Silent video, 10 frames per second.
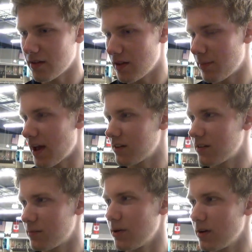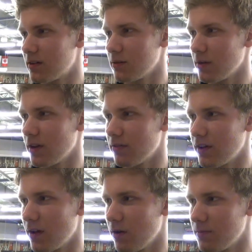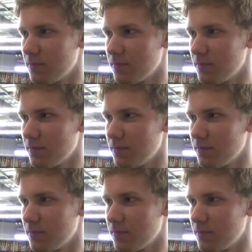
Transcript: the past experiences will definitely help.